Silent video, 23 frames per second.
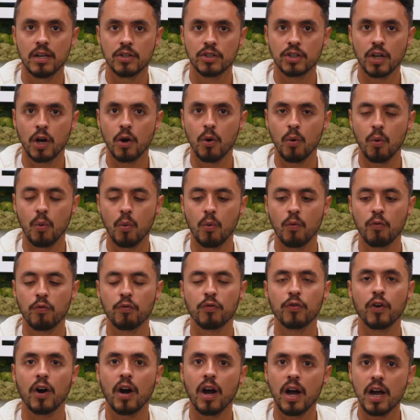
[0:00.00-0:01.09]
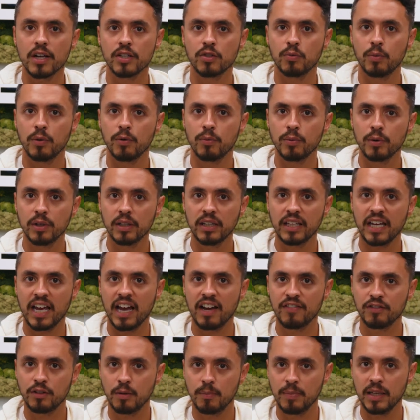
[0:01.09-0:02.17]
So for us, we really
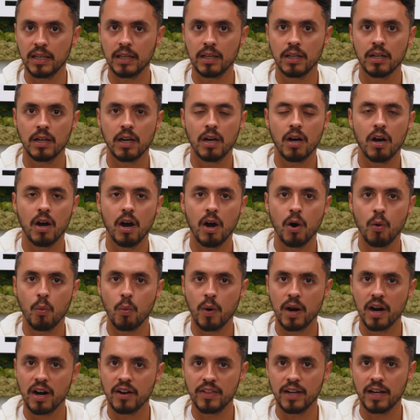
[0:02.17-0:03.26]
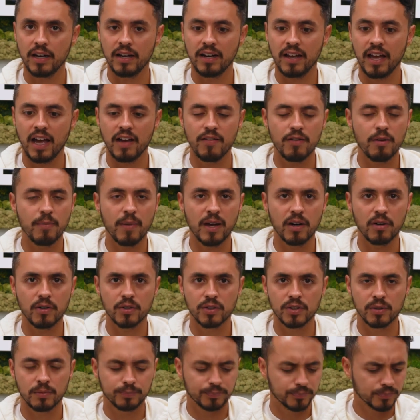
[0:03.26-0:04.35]
have to be aware that heavy
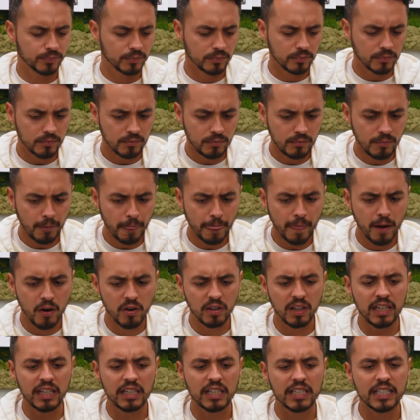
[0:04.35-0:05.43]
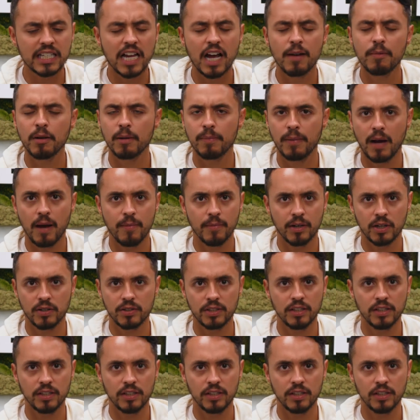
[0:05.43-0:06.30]
metals are like an atomic bomb in our